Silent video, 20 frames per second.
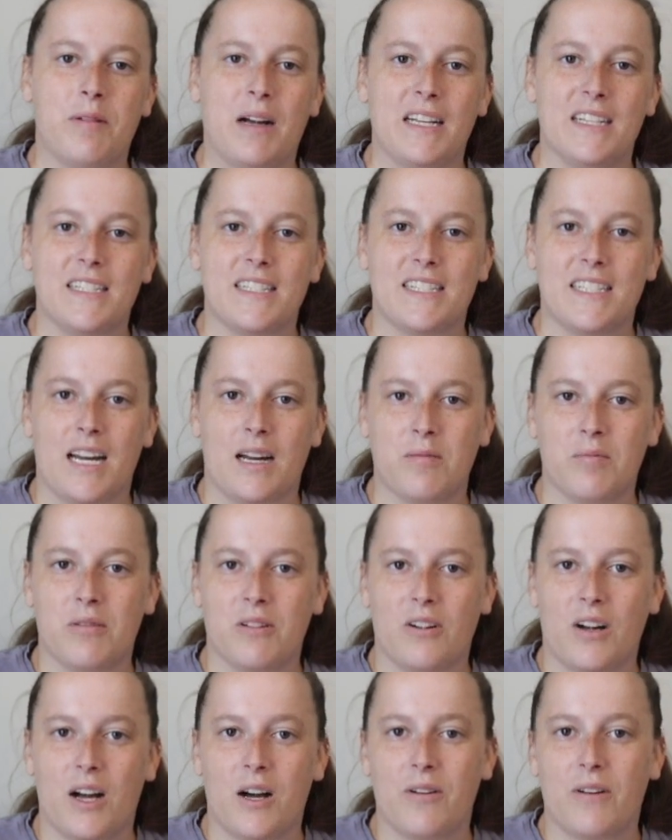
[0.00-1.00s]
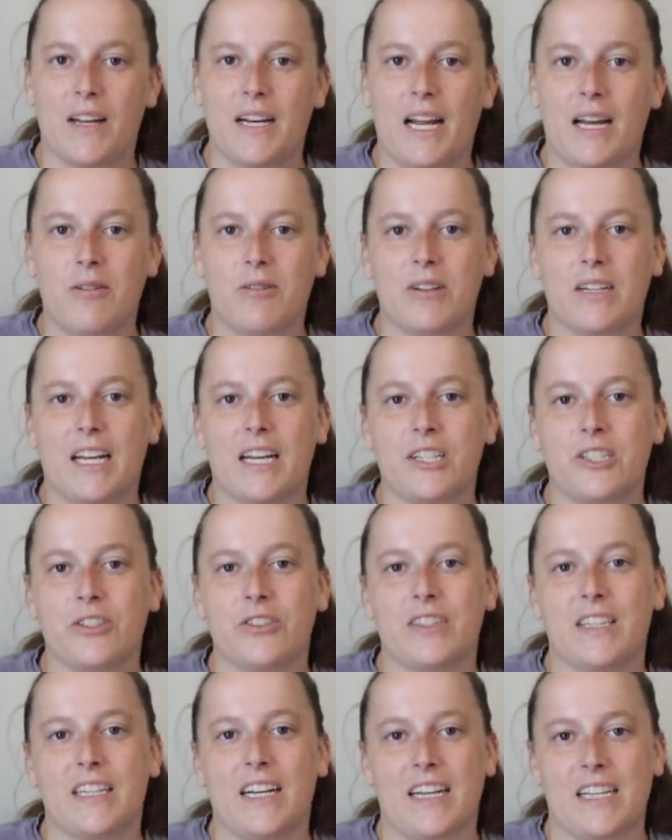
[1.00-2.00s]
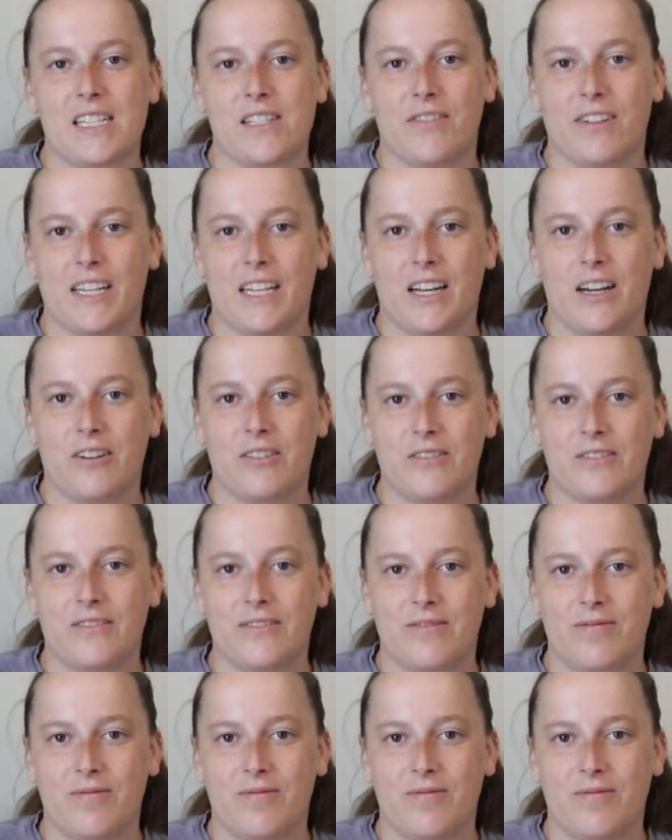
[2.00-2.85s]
buttons down below, and I will catch you in the next video.